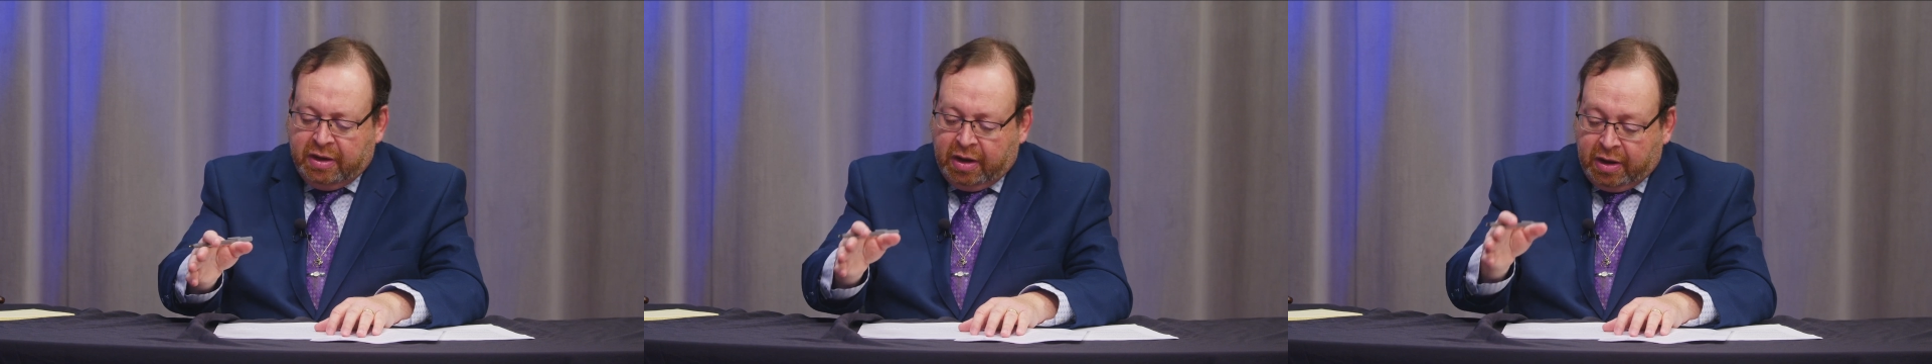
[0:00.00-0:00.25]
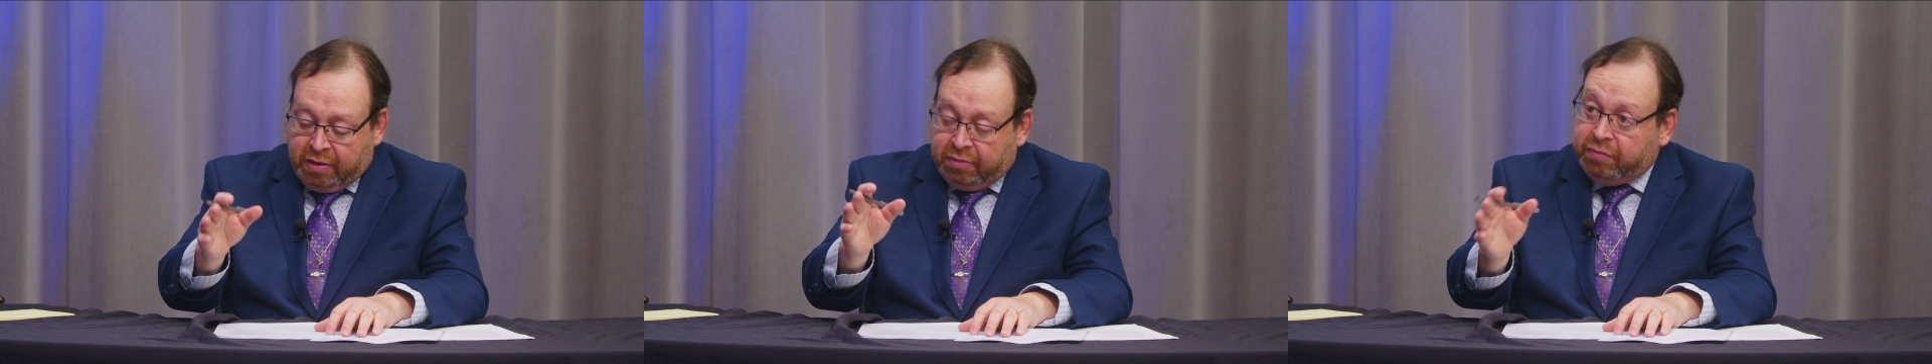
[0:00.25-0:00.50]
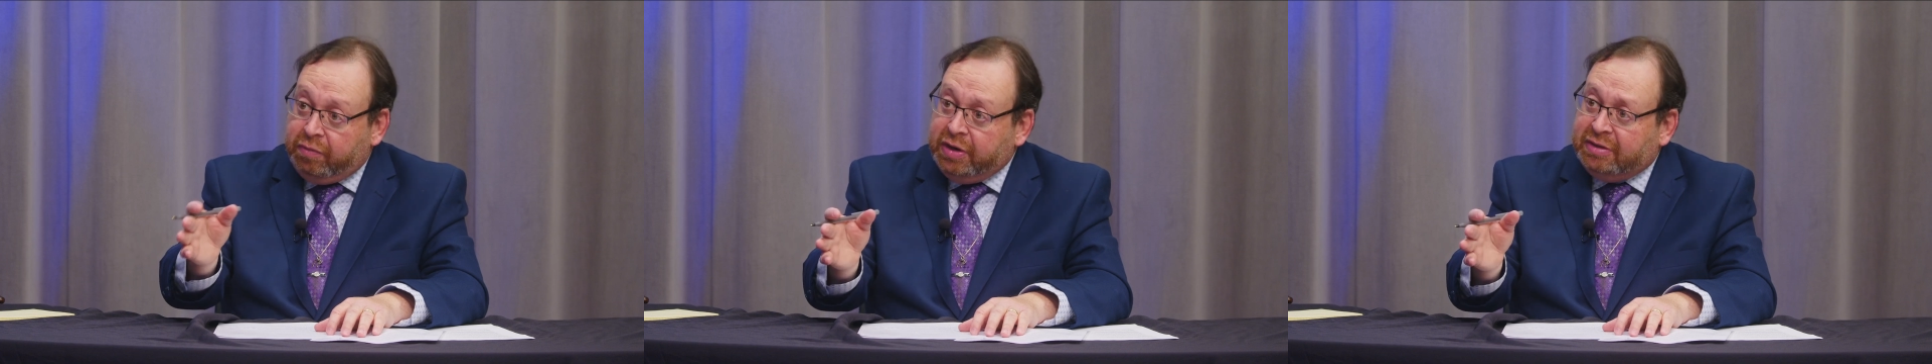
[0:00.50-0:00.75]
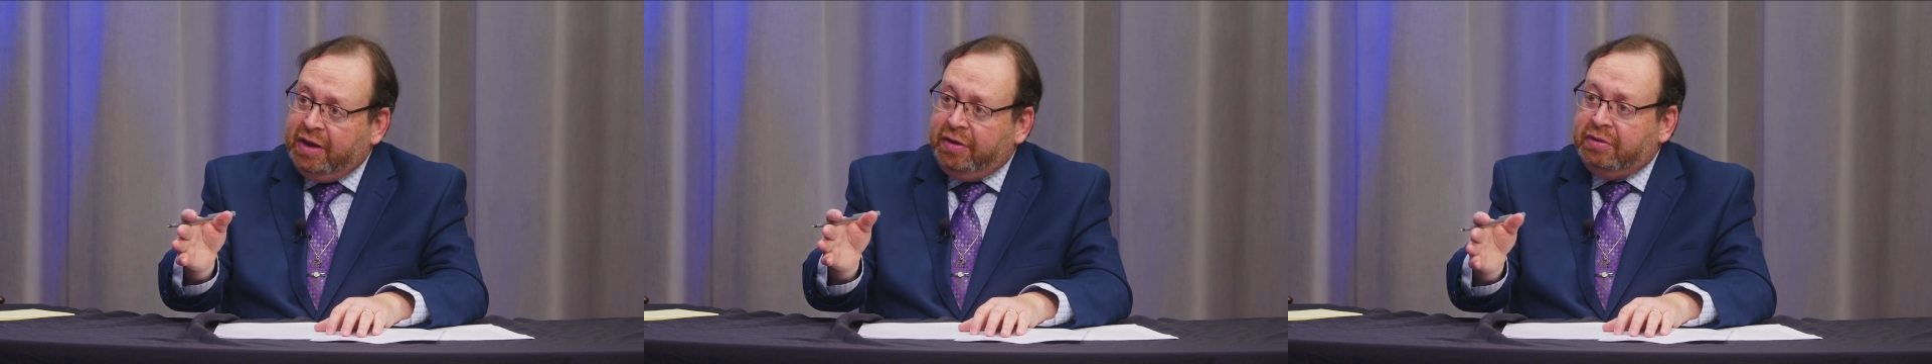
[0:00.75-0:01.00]
what do you
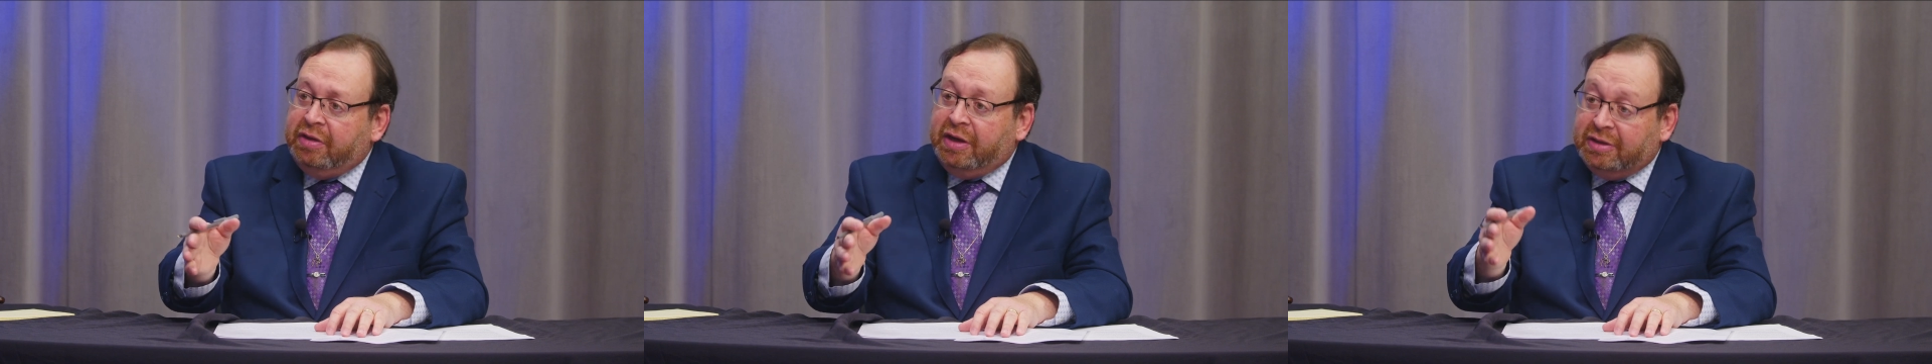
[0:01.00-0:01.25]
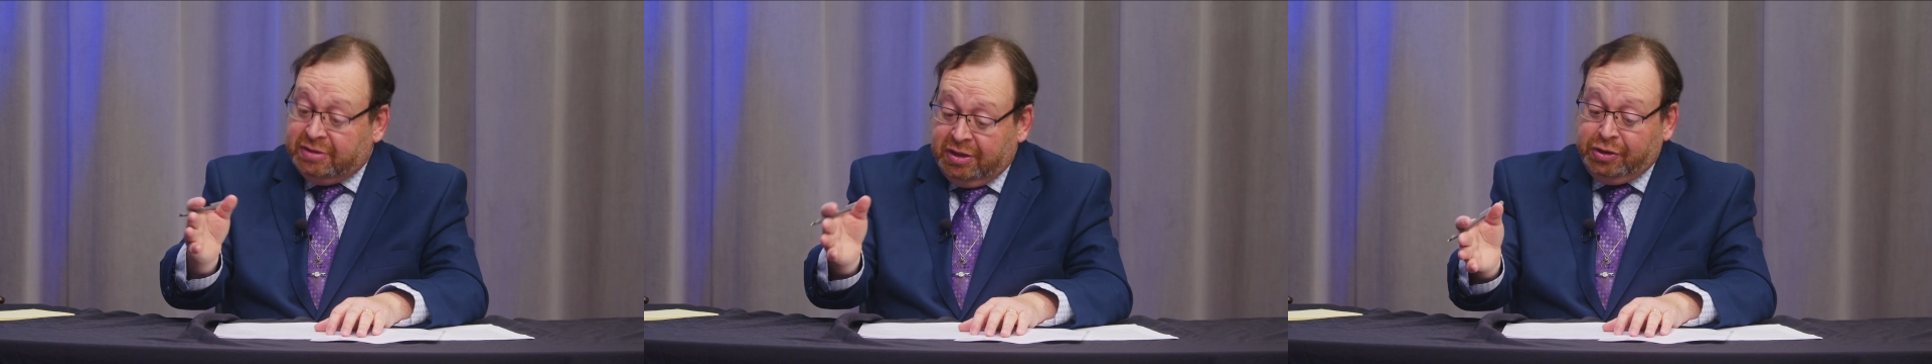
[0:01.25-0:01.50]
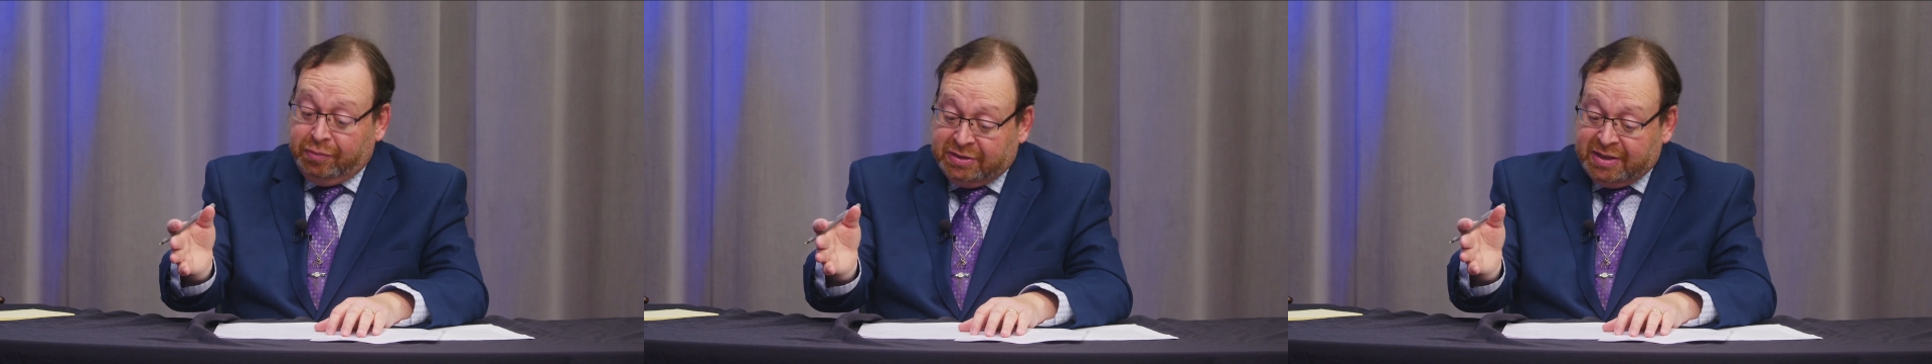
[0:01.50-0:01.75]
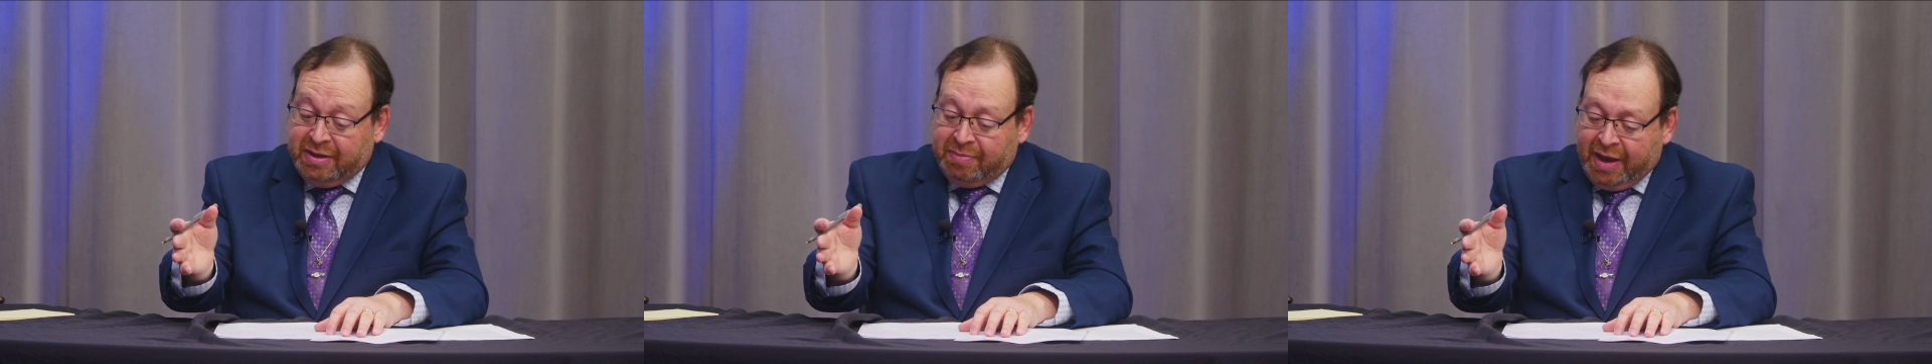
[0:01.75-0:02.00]
tell the constituents
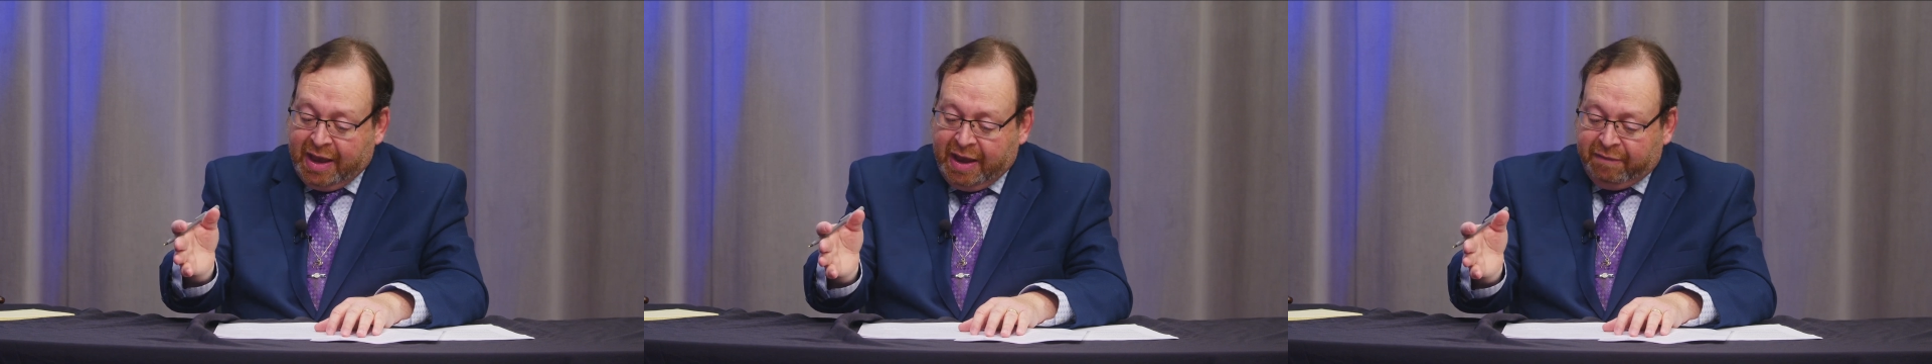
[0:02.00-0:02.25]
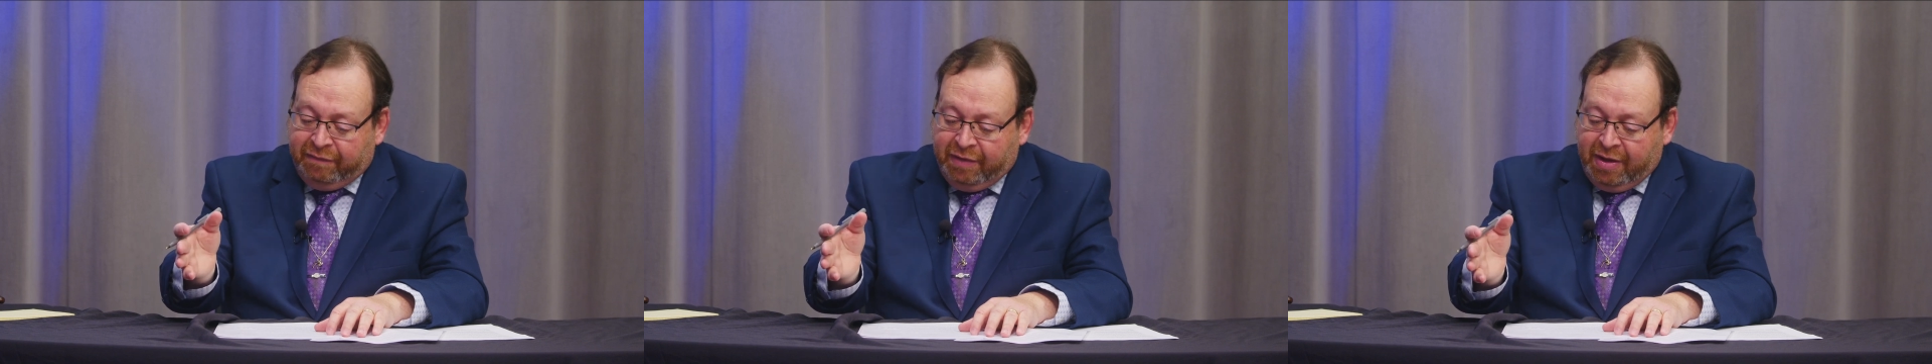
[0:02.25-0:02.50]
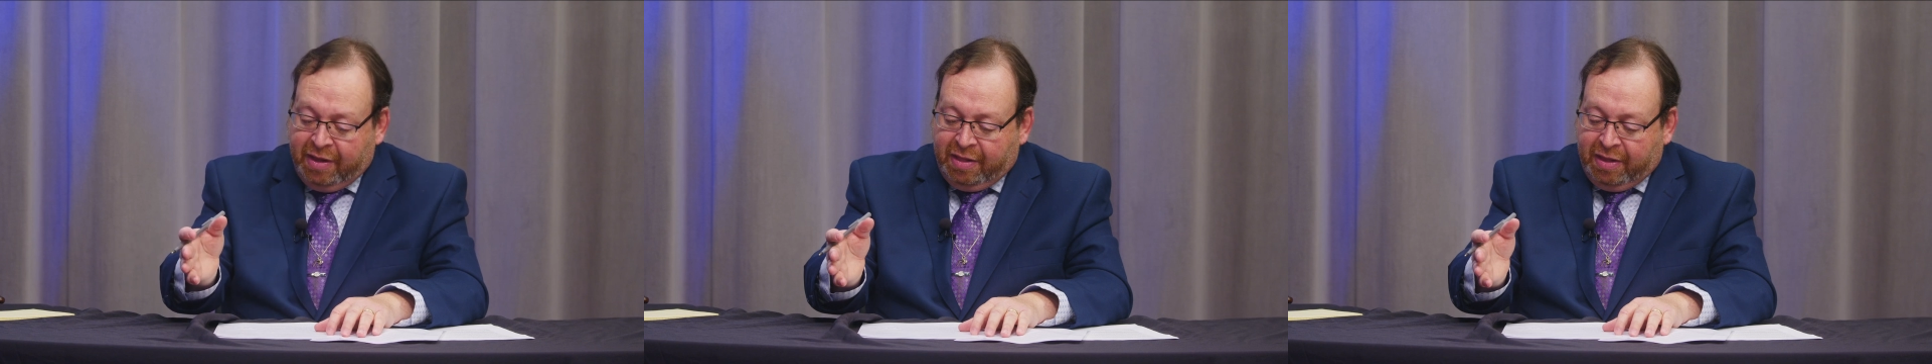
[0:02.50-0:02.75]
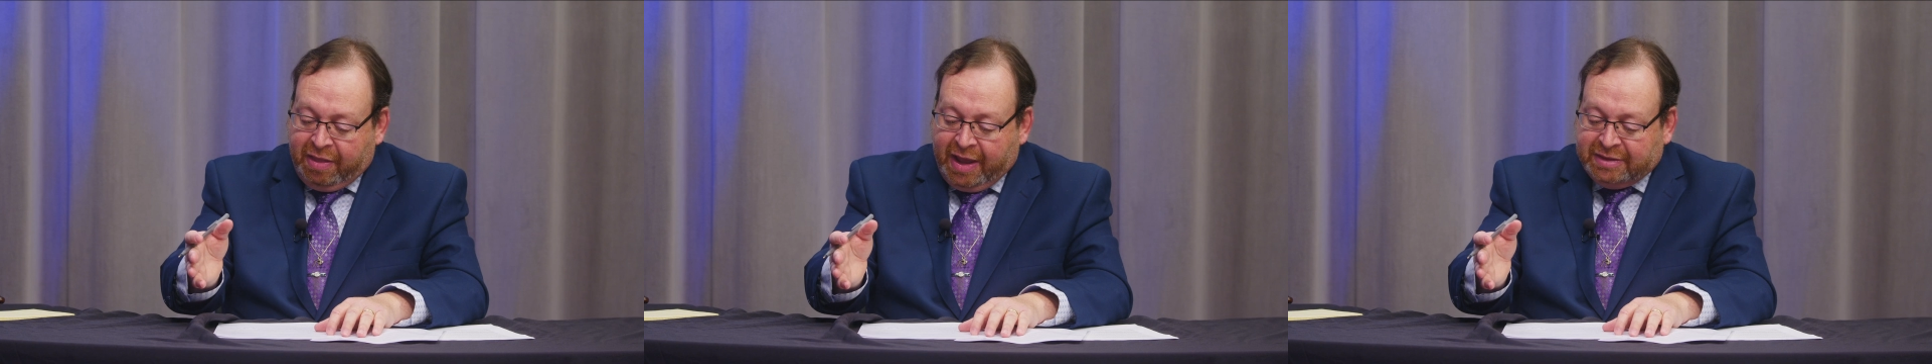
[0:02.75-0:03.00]
that you may have,
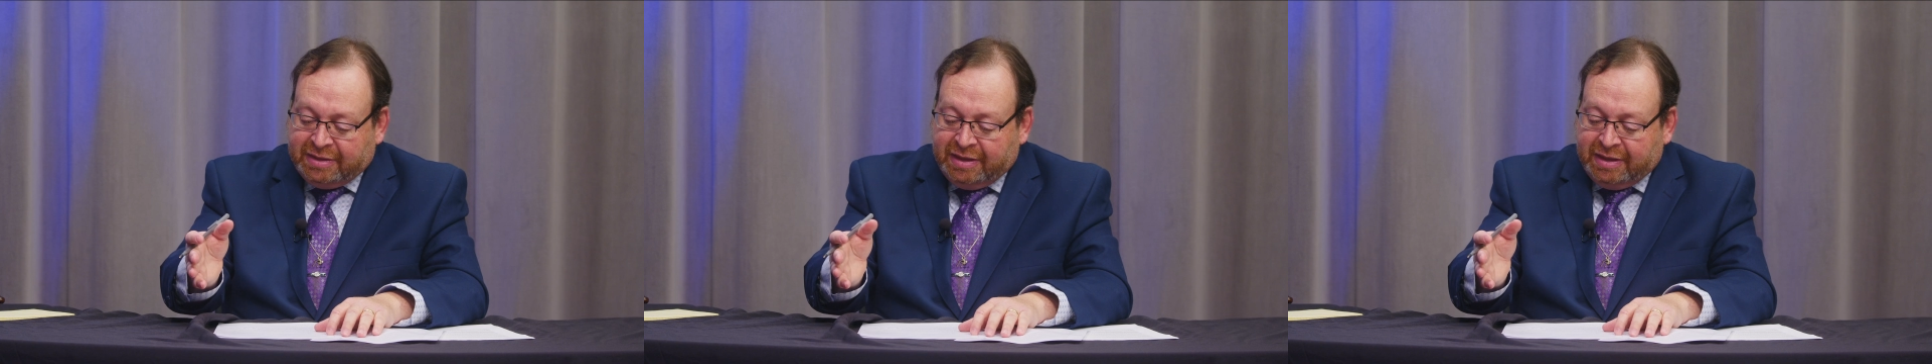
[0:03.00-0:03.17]
that,